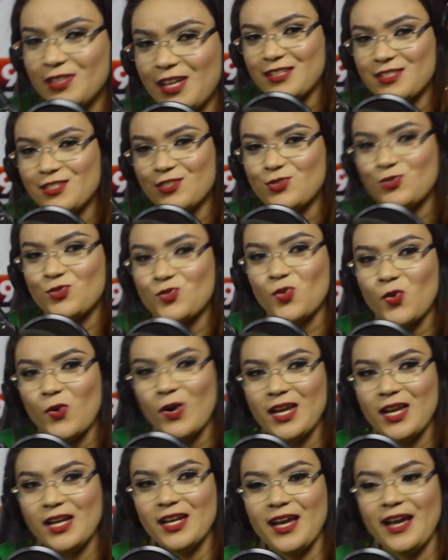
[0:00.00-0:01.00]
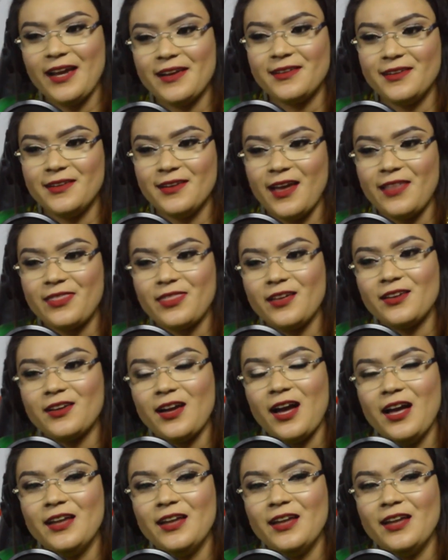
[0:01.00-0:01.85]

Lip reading: That is so enlightening, I think.